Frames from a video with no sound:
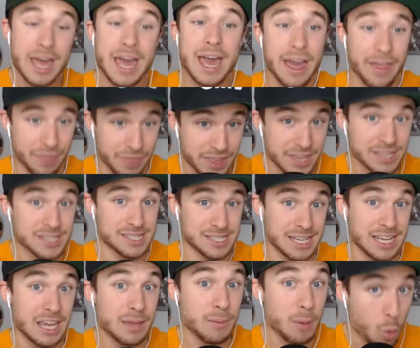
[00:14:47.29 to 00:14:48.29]
and this
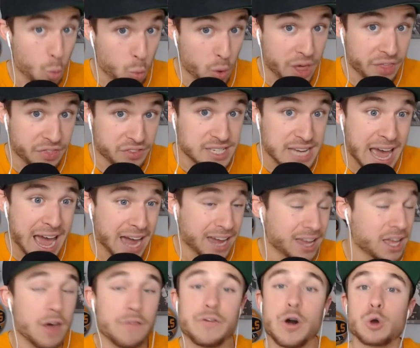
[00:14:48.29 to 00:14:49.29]
team with
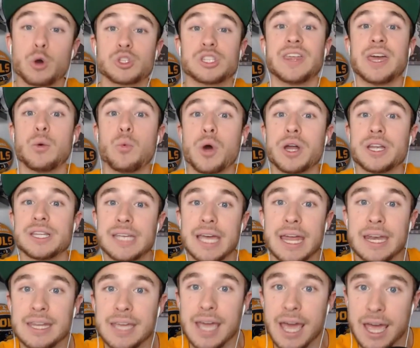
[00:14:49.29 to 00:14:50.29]
Dak. Folks, they won
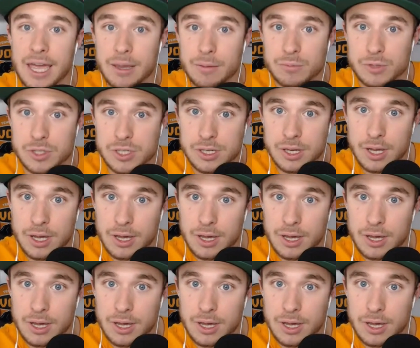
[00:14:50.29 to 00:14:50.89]
10 games.